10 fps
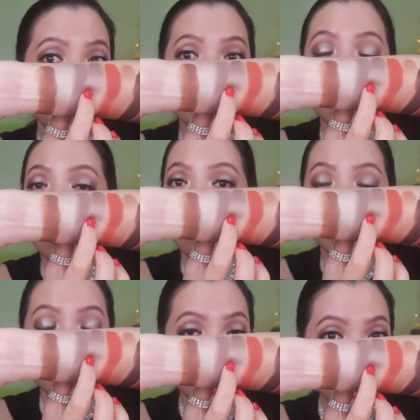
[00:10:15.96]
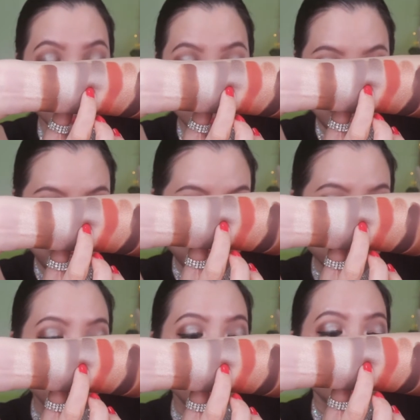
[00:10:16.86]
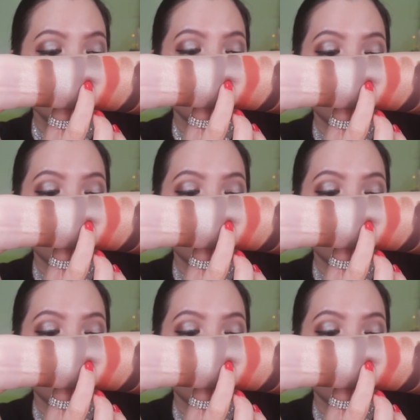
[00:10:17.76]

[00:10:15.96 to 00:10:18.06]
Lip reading: but obviously again, the